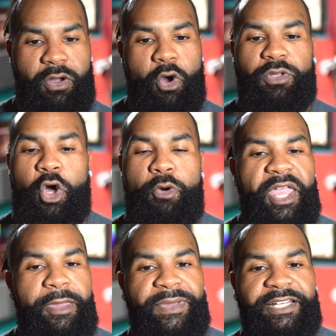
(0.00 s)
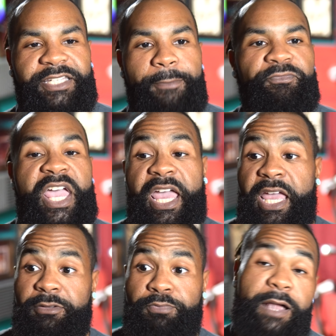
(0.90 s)
Oklahoma had picked up,
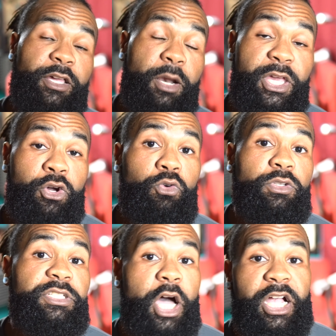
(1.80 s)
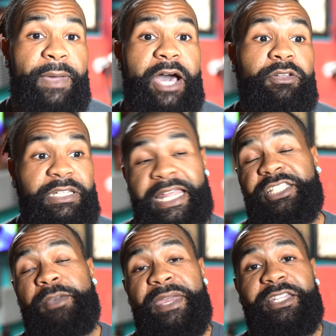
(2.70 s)
it's probably going to be cool to talk about the
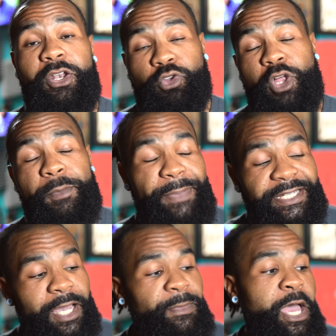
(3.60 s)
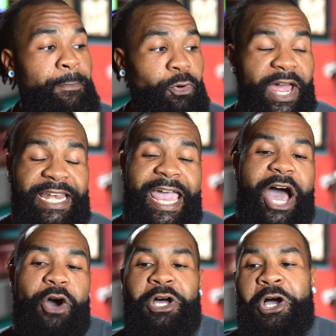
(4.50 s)
next commit that Oklahoma picks up. But right
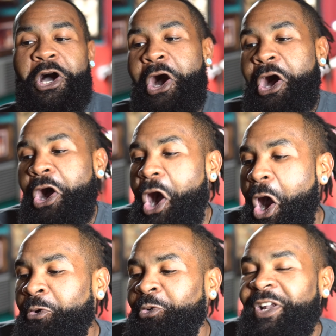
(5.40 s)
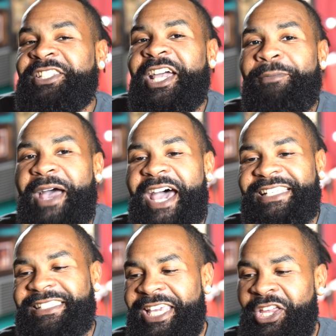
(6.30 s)
now, all we're really talking about
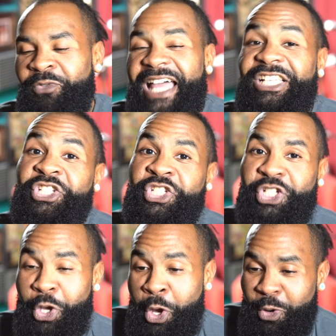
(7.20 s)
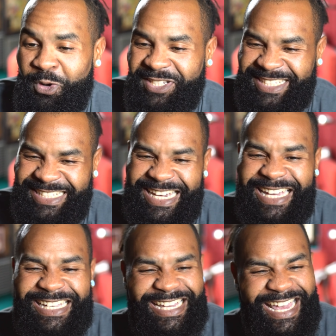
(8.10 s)
is Lincoln Riley's shoes.
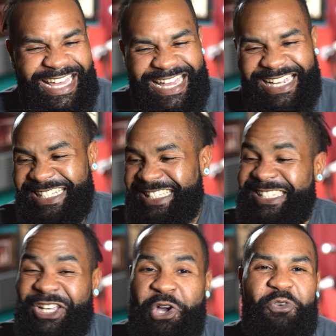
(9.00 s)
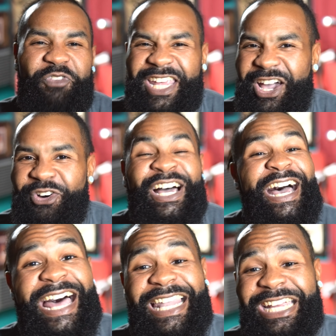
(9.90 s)
It's a cool video.
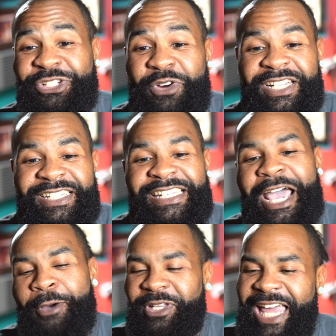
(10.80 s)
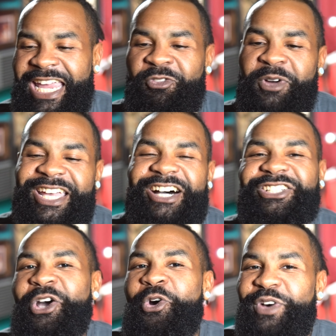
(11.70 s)
I like Jordans, but like everybody
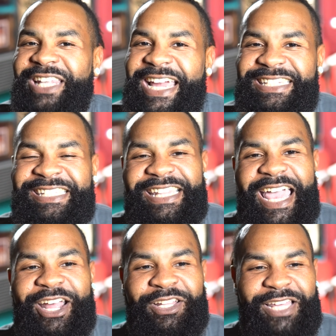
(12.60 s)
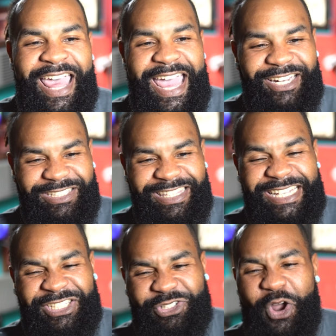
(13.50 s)
else, would like to see that
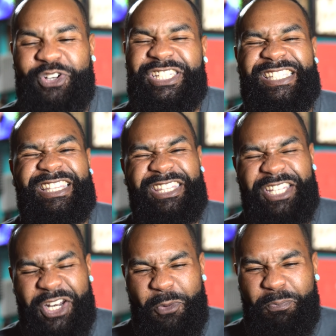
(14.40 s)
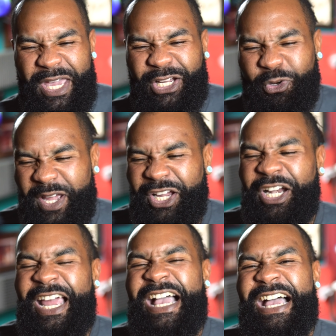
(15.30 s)
list grow just a little bit
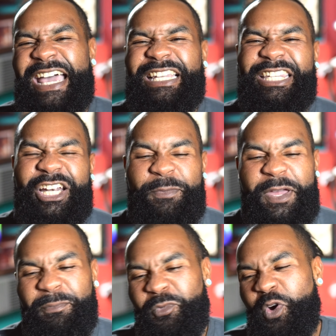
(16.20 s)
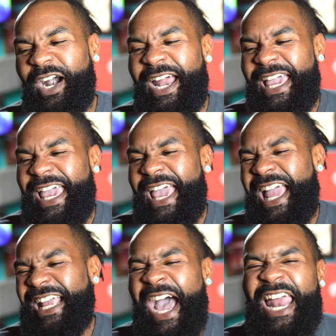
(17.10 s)
quicker and a little bit more.
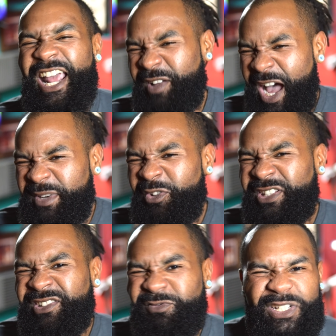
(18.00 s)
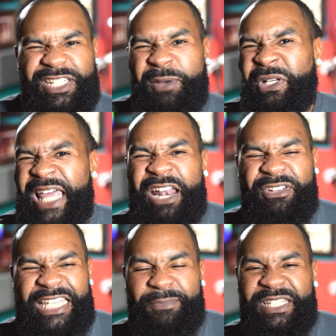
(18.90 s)
It kind of come to resemble that of a
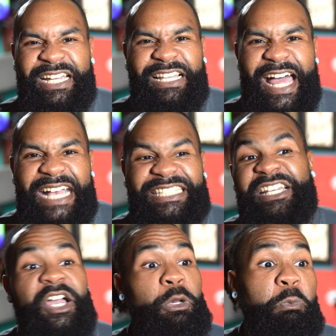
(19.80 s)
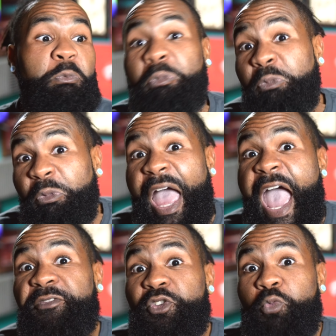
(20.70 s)
top 10 class.
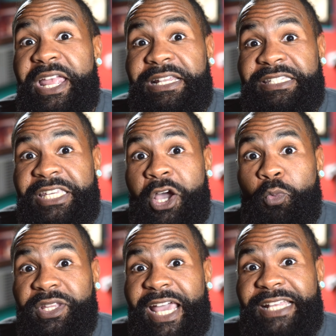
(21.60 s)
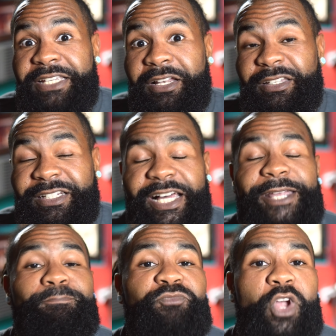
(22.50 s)
Have to wait and see on what that's going to look like.
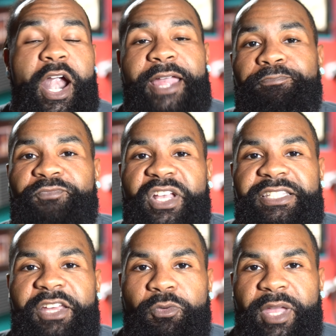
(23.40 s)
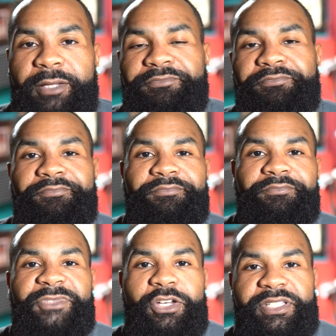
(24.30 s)
All right, that's it for me.
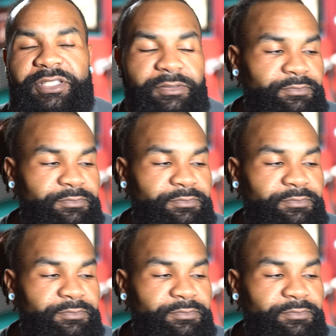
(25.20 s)
Deuces.